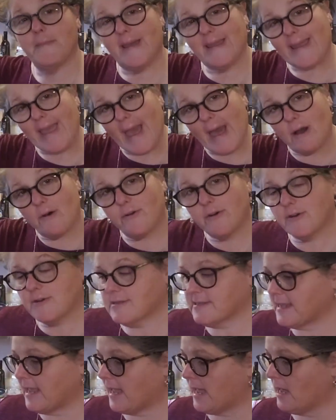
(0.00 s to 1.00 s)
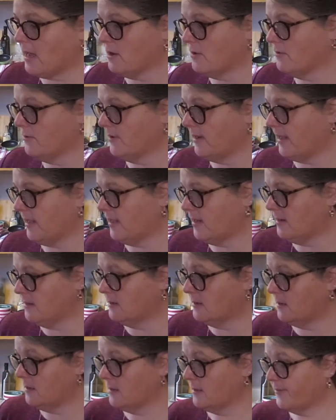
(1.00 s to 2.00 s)
my counters down and
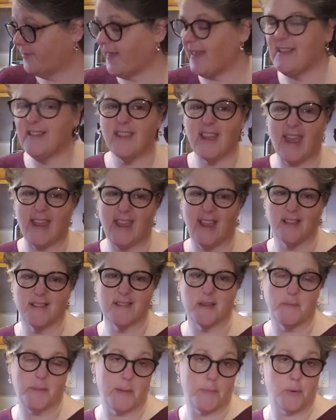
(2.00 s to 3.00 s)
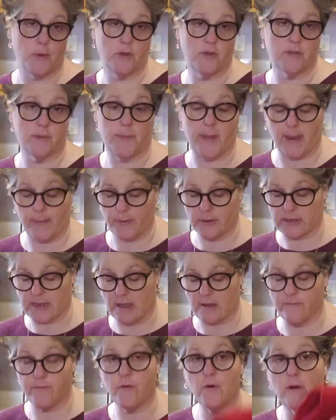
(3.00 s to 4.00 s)
things that I guess some people use a paper
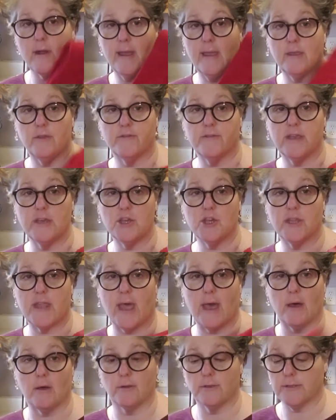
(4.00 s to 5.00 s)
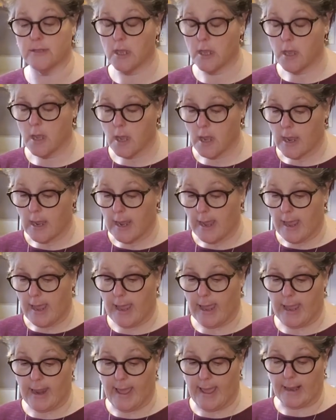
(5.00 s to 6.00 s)
towel for. I use dish towels.
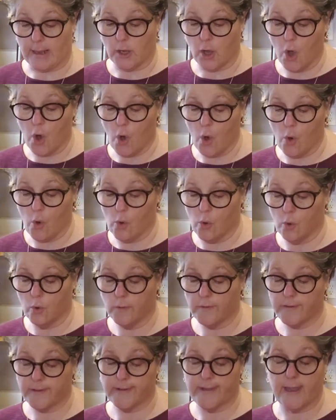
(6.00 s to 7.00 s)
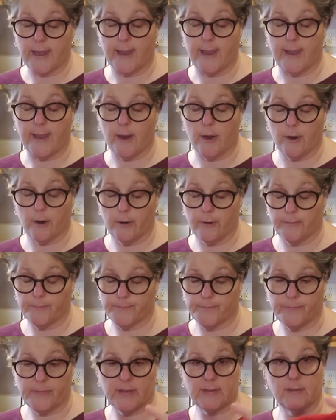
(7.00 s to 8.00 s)
And at Kohl's,
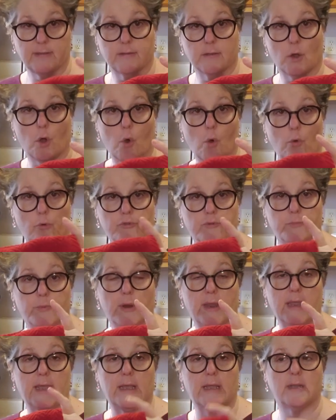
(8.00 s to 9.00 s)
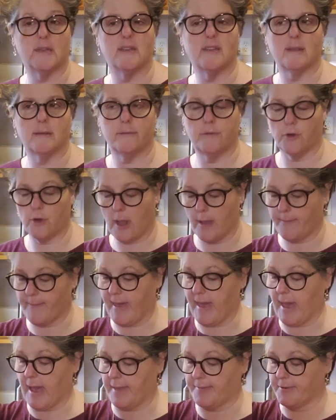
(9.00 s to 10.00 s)
this is the Kohl's brand. And they're not
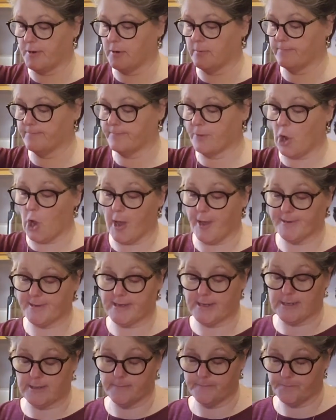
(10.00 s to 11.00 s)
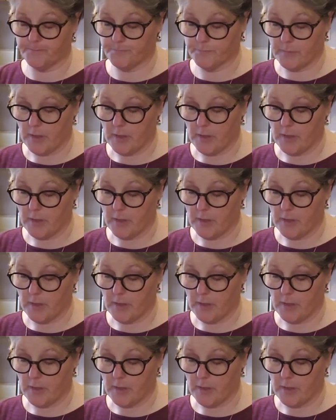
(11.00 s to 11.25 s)
bad. They're cotton.